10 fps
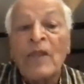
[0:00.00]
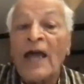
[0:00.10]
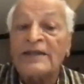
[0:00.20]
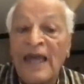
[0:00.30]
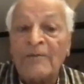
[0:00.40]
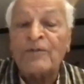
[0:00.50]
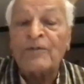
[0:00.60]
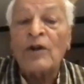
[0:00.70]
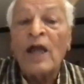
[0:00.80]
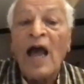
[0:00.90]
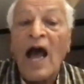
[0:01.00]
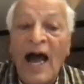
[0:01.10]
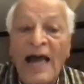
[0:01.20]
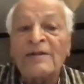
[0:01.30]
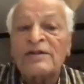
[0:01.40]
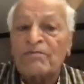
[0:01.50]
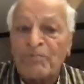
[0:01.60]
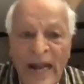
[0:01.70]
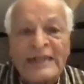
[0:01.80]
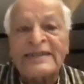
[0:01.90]
And therefore, I
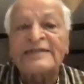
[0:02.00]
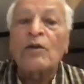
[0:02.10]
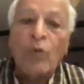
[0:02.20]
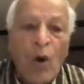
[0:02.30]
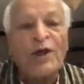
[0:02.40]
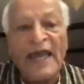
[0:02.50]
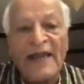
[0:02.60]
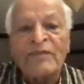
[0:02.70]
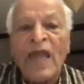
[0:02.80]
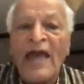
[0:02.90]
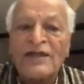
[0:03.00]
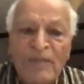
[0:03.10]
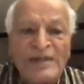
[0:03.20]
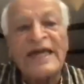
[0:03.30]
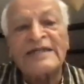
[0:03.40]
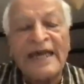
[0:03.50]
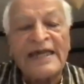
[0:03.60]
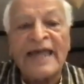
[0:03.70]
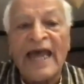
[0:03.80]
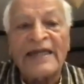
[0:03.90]
practice walking as much as I
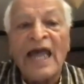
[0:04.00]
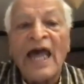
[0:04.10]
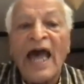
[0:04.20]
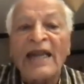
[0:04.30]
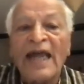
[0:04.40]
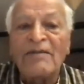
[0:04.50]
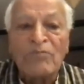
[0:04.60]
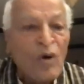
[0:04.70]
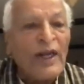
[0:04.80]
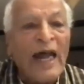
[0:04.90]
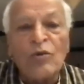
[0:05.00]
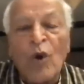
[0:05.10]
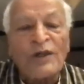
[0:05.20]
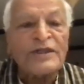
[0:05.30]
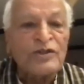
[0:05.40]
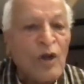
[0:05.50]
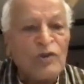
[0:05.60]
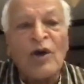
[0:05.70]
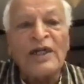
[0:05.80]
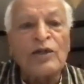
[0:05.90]
can. And, and more I walk, it's not
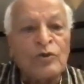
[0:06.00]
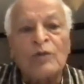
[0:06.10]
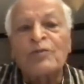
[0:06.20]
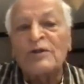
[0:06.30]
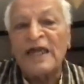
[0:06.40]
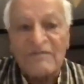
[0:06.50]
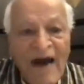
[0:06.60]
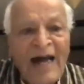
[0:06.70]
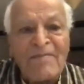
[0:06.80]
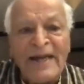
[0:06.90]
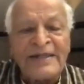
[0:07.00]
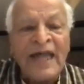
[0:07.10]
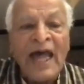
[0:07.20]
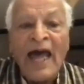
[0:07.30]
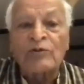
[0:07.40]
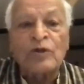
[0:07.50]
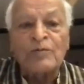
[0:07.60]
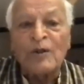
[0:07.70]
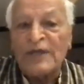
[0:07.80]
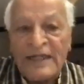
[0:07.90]
only good for the environment and good
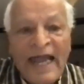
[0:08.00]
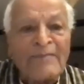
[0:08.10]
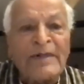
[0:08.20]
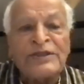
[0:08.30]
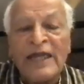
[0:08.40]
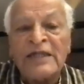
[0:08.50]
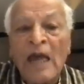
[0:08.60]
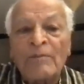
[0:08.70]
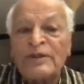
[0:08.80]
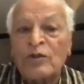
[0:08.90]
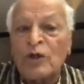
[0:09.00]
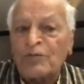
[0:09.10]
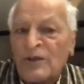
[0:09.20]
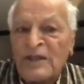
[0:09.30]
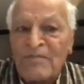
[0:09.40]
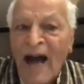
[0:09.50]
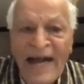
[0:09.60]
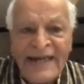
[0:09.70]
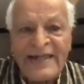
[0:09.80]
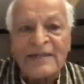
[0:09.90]
for the climate change, but it's good for the
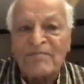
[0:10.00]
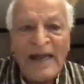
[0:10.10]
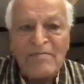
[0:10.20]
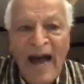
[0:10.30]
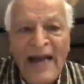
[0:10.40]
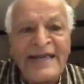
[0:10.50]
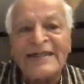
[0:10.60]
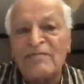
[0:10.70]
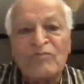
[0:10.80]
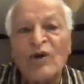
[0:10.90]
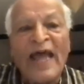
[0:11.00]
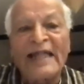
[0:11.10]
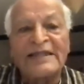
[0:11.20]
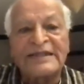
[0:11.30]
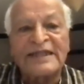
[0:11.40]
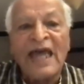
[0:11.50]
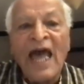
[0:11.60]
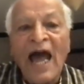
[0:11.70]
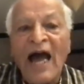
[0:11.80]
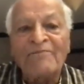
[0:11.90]
mind. My my mind is more healthy
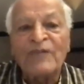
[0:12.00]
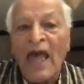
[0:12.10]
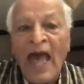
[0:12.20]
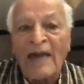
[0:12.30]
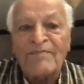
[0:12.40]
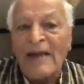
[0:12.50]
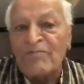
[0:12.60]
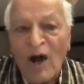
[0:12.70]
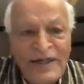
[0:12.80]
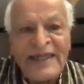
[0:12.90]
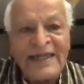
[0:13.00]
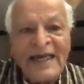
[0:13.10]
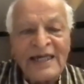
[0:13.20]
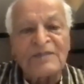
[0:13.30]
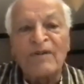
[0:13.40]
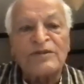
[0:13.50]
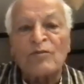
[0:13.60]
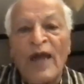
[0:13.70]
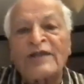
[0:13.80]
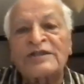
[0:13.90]
um, and my body is much
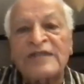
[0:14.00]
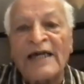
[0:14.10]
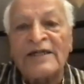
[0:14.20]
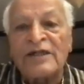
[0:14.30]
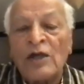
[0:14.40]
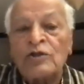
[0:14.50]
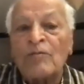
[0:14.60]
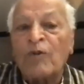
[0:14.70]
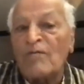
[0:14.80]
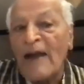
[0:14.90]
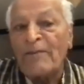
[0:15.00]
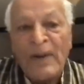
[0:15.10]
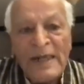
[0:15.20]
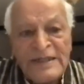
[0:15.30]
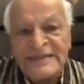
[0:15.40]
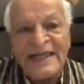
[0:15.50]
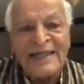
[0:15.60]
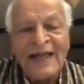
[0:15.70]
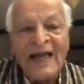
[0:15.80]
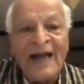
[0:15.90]
more exercised. So for my personal
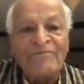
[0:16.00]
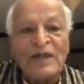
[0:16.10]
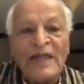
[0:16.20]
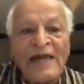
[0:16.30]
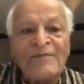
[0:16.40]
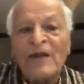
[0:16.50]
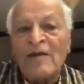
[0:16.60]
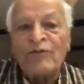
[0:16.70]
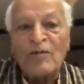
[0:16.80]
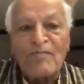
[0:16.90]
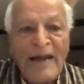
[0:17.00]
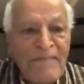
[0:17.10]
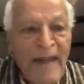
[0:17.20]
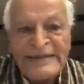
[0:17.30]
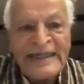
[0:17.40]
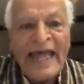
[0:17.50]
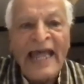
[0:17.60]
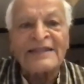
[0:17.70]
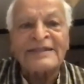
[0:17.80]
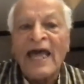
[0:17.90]
um, life, for my mental
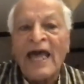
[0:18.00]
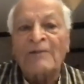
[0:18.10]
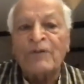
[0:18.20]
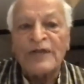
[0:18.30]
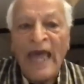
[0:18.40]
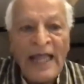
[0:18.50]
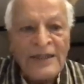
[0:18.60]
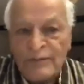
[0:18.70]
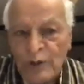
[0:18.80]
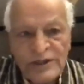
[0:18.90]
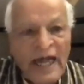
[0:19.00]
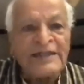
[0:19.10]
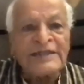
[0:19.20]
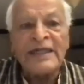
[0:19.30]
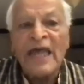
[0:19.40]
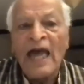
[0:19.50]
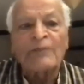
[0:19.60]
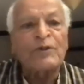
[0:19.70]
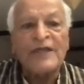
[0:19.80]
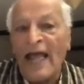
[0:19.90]
health and for the health of society and
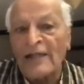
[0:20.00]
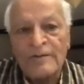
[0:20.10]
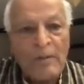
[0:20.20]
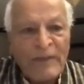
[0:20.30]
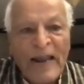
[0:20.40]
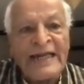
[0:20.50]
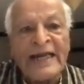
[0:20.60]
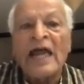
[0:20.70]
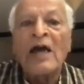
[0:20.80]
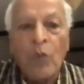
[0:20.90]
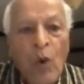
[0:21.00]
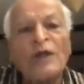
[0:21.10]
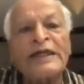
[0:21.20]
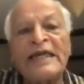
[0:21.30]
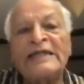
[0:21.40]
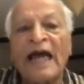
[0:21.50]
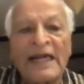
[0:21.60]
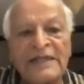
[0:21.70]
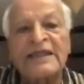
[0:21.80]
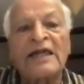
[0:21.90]
for the health of the planet, walking is
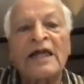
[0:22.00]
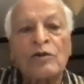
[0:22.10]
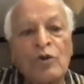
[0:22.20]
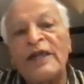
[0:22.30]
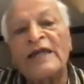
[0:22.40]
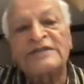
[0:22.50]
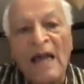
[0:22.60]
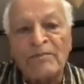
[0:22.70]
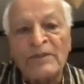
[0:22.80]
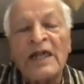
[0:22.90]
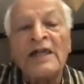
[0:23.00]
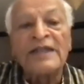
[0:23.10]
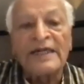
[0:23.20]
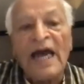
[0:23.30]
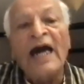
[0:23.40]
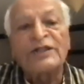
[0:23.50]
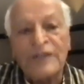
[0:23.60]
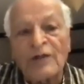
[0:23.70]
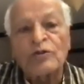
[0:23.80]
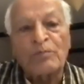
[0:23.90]
another good example that I
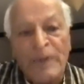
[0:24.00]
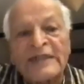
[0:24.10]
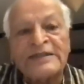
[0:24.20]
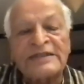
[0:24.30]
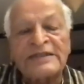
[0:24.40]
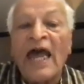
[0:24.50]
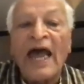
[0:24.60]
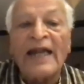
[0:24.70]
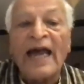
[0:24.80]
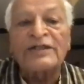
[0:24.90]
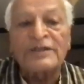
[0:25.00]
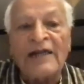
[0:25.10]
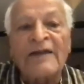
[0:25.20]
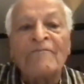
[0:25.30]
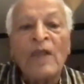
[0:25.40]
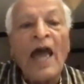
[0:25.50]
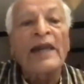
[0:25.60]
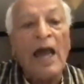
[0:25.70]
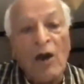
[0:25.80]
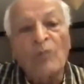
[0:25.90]
try to practice and I try
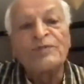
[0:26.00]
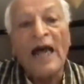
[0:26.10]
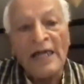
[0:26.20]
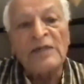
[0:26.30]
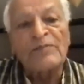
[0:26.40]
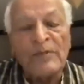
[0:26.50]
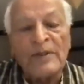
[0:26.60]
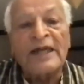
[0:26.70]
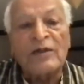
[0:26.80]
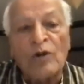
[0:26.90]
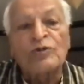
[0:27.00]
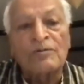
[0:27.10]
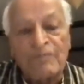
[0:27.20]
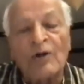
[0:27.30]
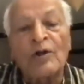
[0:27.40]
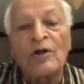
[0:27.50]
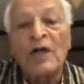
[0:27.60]
and I hope that other people can also follow.